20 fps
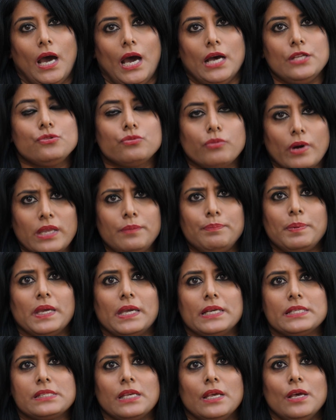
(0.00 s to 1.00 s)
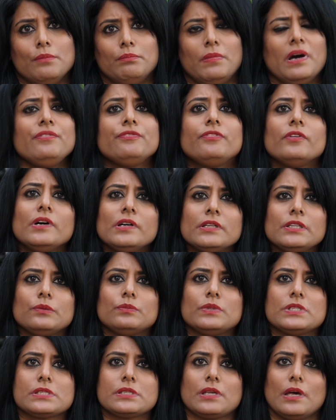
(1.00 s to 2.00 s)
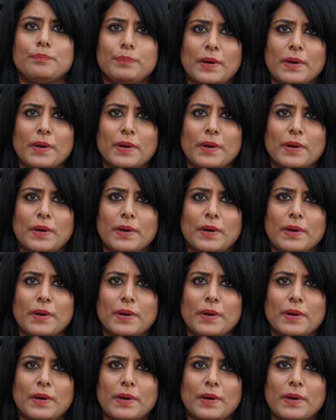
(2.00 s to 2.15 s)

as rapists. My father was a